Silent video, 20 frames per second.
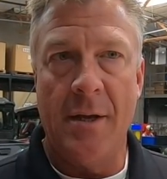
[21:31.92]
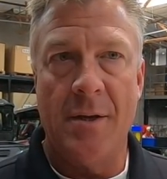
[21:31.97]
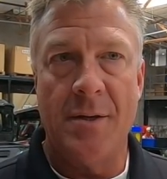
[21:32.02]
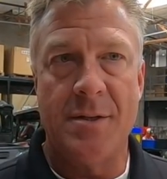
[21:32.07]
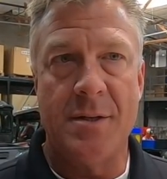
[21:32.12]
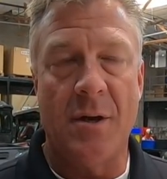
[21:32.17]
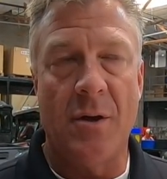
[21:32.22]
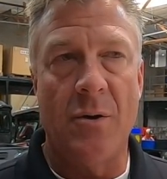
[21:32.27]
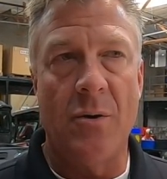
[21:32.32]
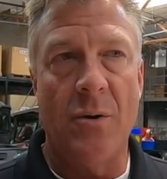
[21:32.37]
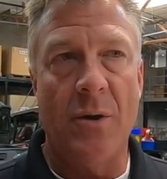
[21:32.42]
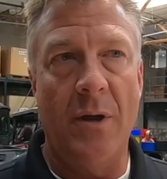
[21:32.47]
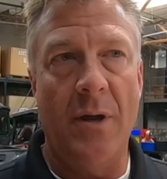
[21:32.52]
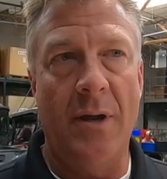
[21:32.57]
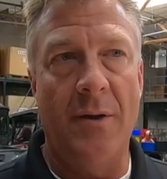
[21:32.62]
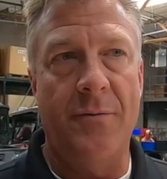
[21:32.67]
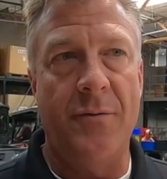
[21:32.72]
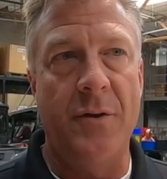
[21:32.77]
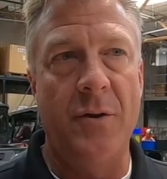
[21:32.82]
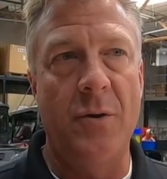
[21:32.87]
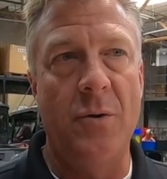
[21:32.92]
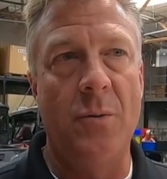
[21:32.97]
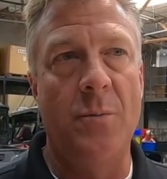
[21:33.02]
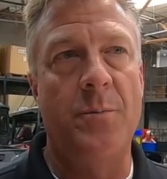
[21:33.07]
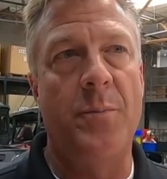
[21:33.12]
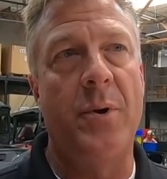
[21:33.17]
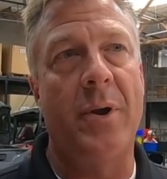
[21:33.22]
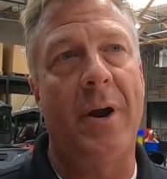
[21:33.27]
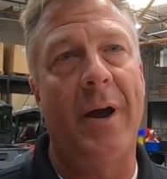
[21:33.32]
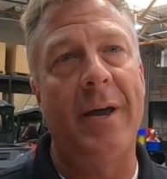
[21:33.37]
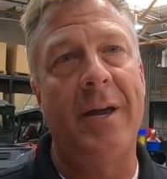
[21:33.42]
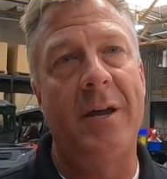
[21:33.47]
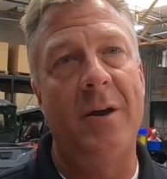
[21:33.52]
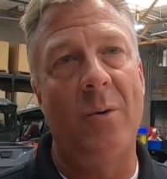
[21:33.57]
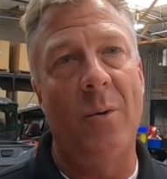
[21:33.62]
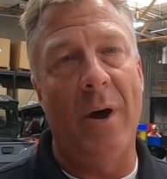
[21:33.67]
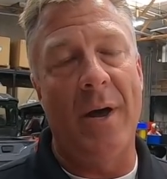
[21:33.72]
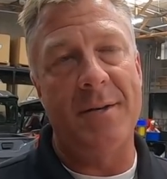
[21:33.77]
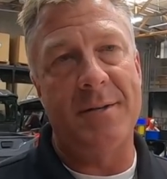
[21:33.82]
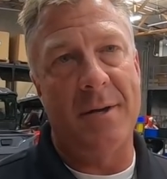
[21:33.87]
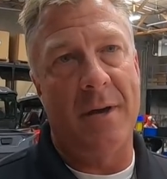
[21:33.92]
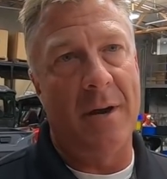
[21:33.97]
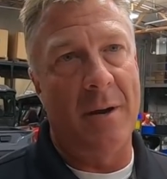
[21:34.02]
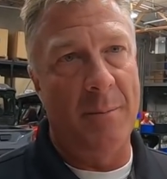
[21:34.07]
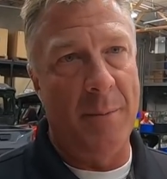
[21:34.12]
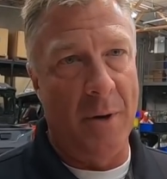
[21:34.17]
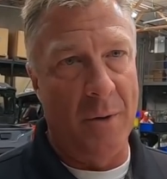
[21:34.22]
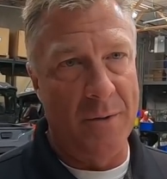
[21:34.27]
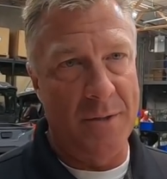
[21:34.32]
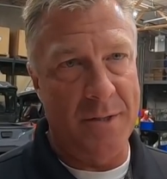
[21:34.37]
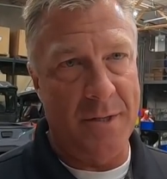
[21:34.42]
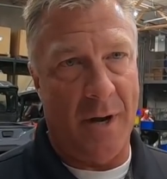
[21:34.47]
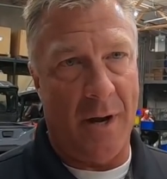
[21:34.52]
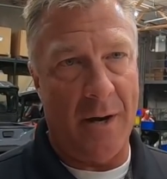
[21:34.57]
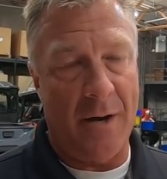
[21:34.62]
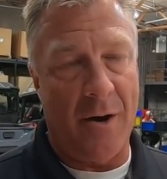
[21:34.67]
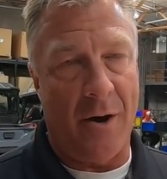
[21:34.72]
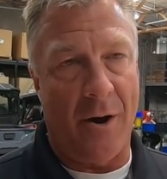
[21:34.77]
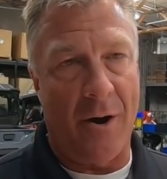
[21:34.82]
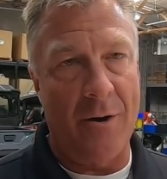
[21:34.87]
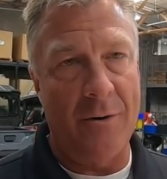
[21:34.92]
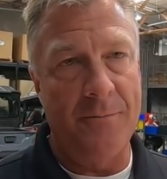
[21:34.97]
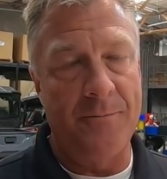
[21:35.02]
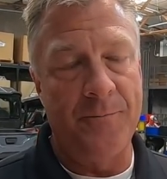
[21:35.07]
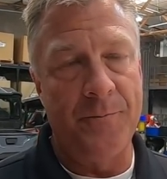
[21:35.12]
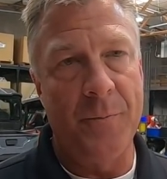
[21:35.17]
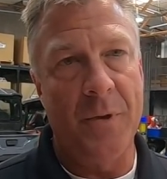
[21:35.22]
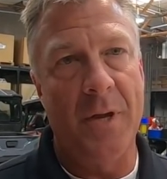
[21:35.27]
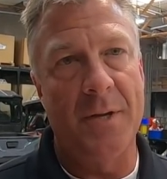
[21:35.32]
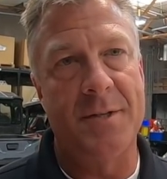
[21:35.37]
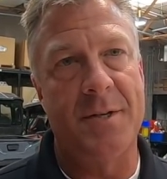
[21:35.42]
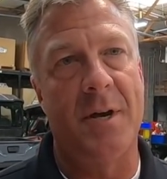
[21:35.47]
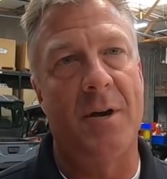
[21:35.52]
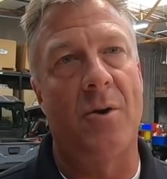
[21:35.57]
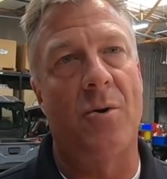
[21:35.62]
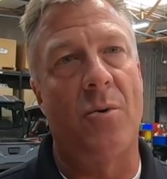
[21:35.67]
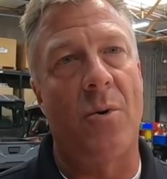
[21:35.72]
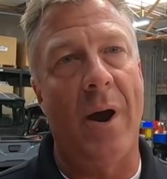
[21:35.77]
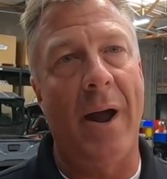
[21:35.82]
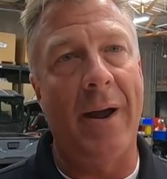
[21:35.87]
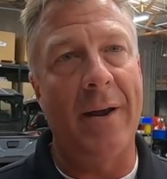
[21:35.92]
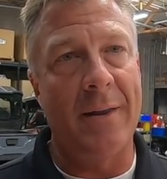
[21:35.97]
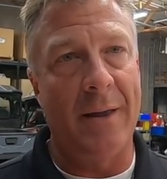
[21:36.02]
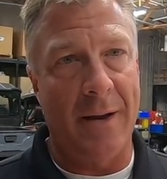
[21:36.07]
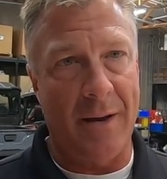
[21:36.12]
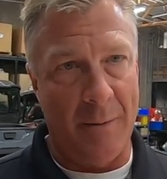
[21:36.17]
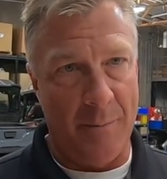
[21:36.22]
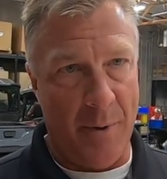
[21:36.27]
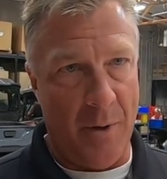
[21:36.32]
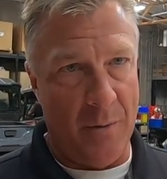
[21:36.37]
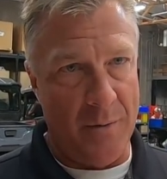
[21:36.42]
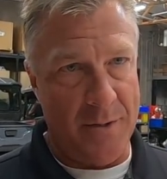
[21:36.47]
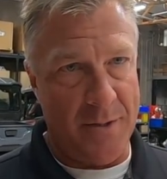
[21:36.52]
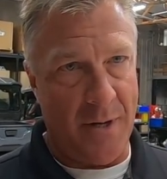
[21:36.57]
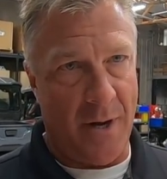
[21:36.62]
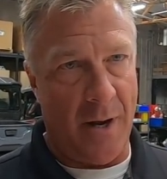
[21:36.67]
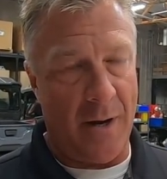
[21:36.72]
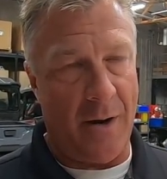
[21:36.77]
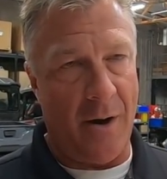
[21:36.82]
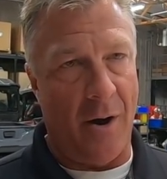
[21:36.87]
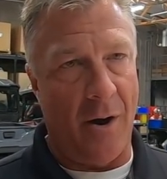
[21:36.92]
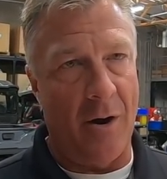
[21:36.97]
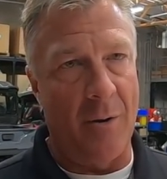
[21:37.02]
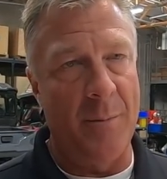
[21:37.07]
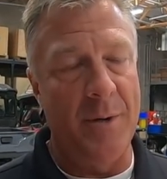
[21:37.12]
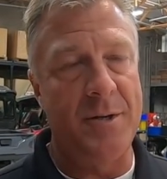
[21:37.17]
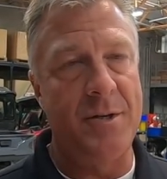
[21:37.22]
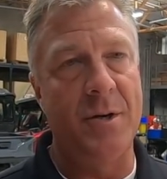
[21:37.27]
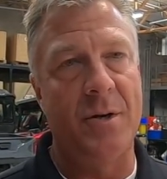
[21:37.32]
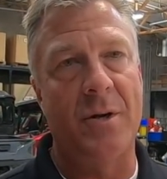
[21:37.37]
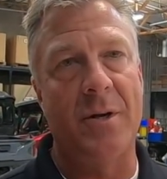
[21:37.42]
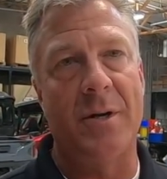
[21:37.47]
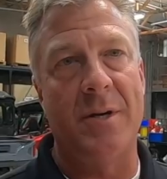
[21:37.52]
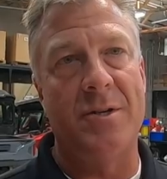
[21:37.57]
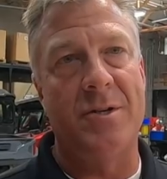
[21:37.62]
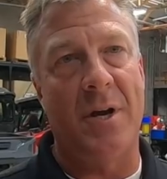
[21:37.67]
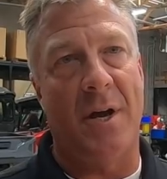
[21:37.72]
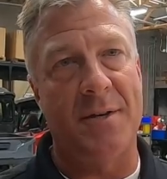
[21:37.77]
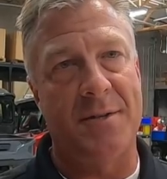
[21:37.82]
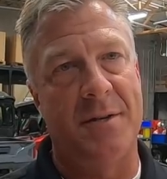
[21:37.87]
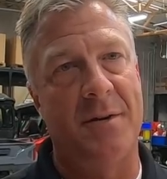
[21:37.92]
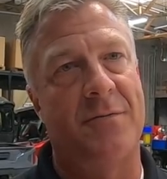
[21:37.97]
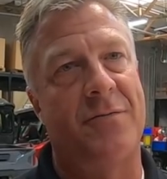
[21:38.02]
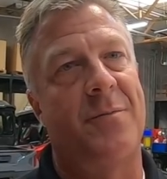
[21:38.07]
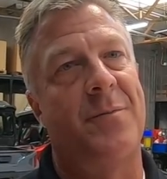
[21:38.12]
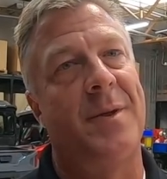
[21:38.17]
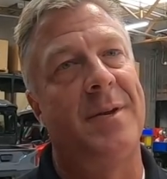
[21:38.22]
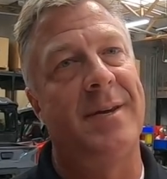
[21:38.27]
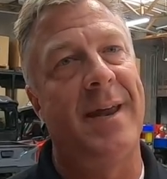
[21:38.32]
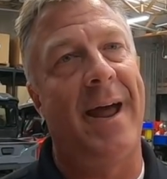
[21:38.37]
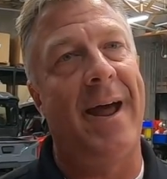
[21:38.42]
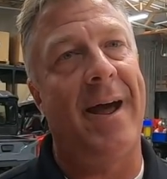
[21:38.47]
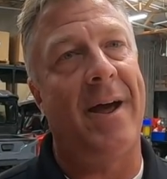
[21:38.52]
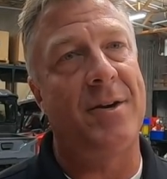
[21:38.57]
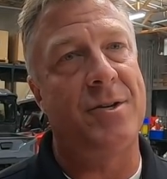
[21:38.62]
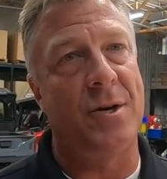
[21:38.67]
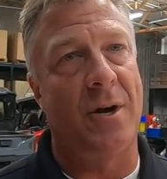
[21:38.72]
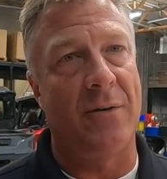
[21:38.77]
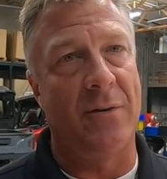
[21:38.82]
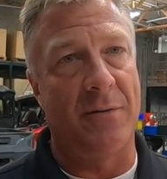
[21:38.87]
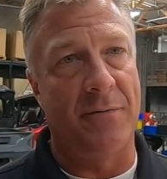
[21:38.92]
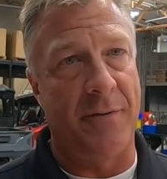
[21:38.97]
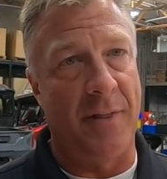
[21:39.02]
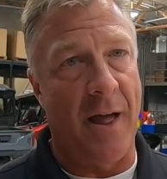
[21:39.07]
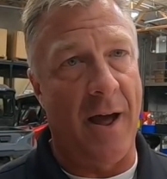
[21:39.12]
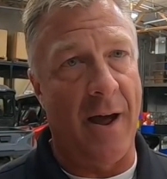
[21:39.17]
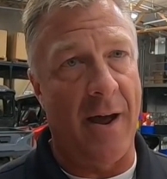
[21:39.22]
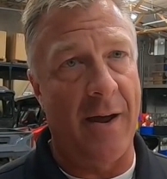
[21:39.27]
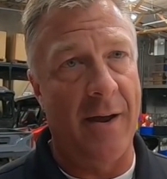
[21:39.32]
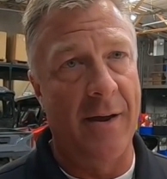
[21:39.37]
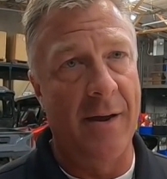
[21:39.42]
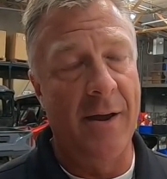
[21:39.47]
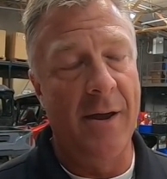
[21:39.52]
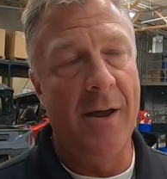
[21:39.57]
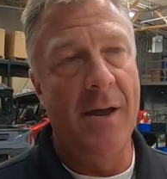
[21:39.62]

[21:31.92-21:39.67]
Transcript: So if you put IQS on a bone stock car, it's going to ride like a bone stock car, but you can adjust it from the dash on the fly.